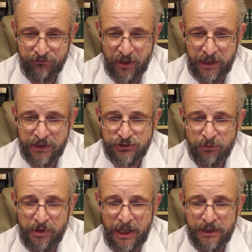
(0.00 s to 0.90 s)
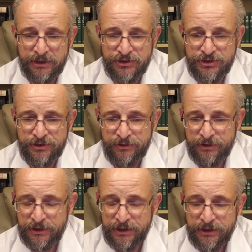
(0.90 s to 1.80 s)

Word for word: financial panic ensued.